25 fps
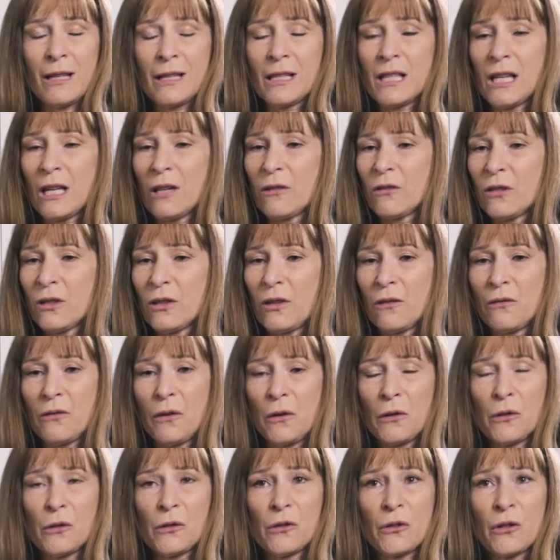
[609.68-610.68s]
and David, the
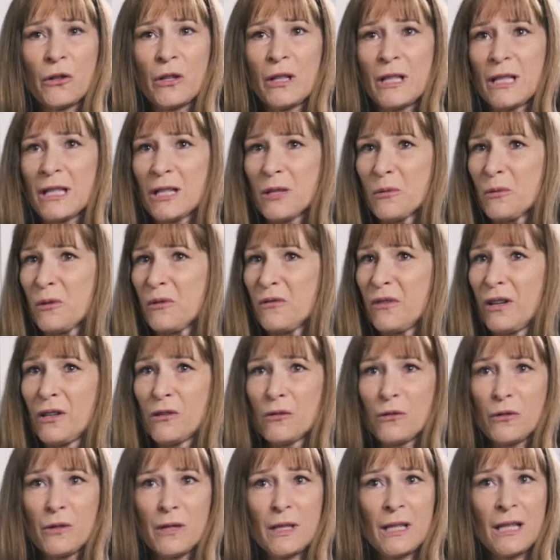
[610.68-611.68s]
photojournalist, were
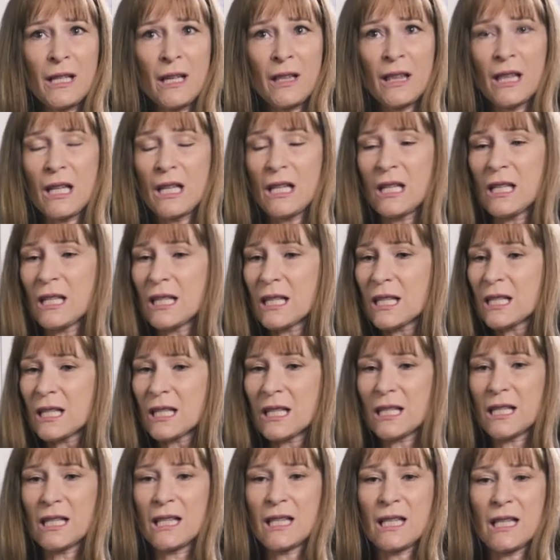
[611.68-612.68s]
veterans at
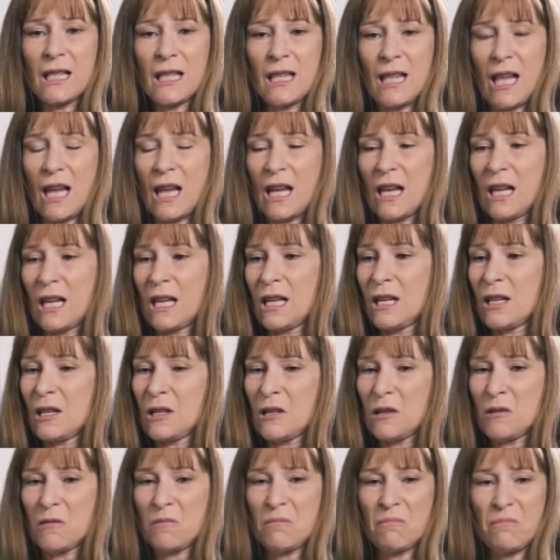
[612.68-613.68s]
this.
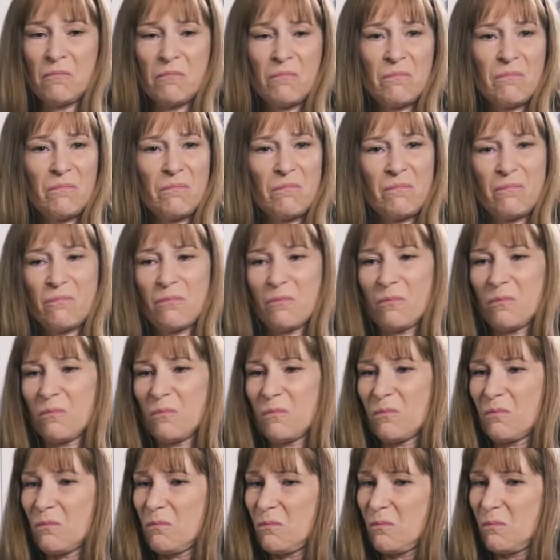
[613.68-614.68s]
They
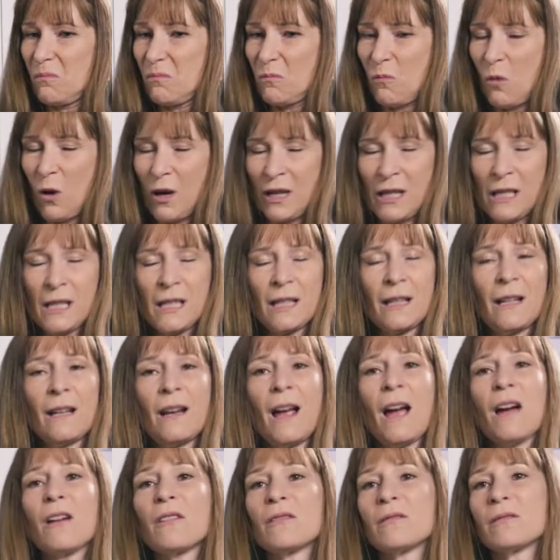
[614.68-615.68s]
wanted to get
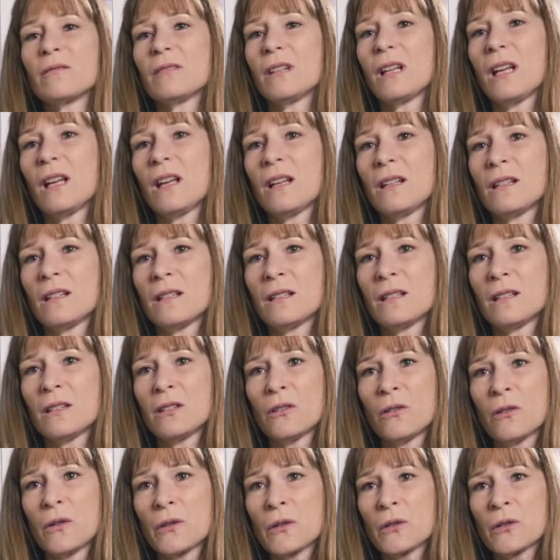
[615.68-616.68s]
out and
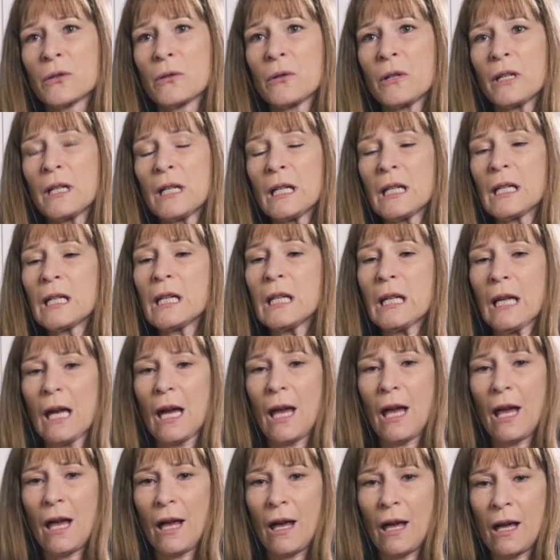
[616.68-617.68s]
do the story
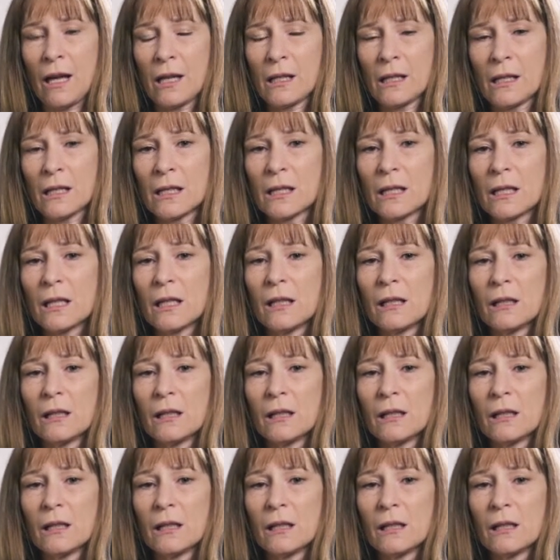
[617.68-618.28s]
and